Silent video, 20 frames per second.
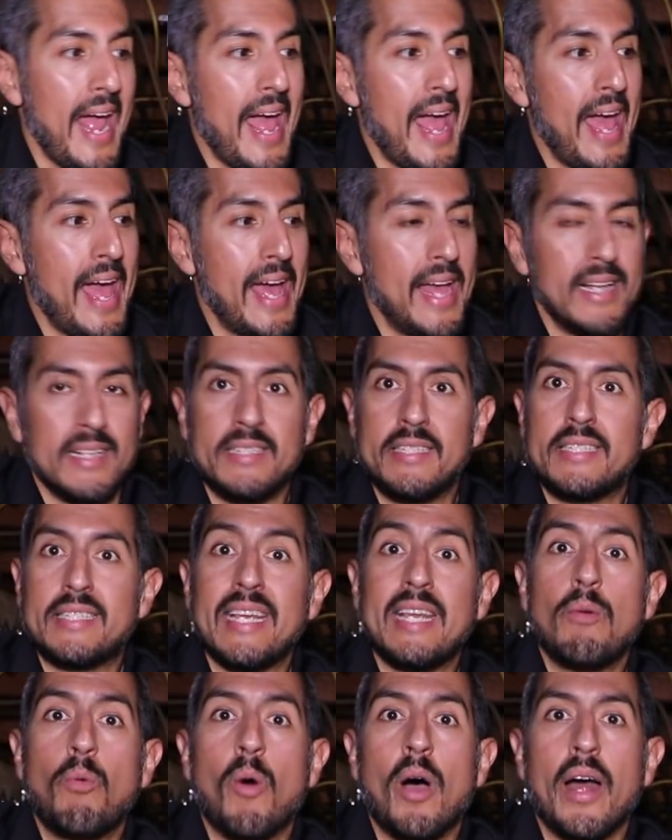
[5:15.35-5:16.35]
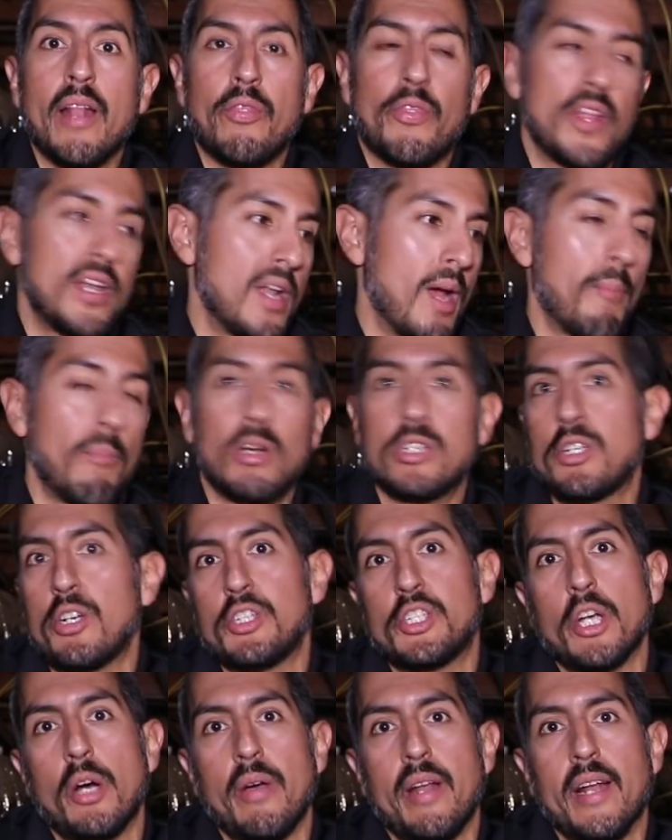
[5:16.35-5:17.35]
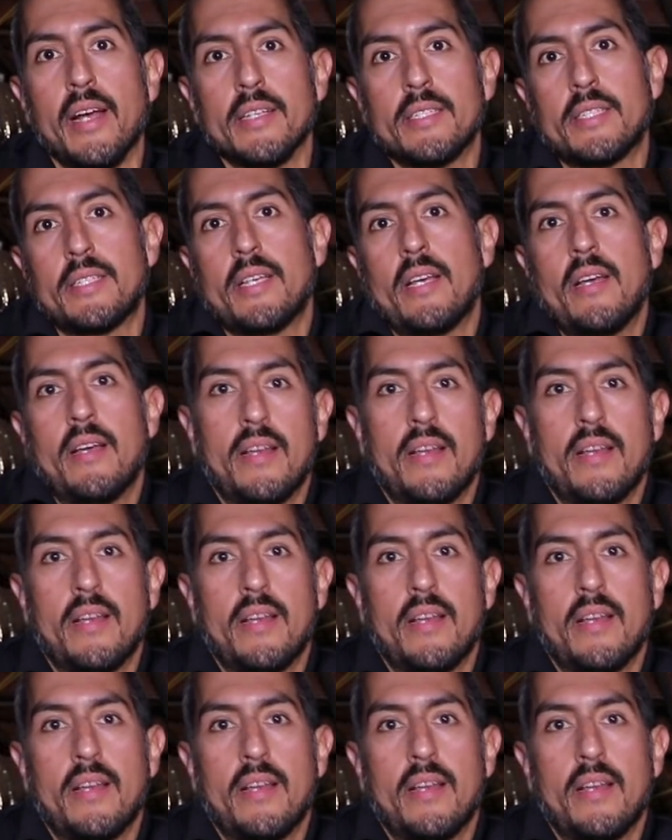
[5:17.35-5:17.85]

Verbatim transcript: and see what the numbers are showing us.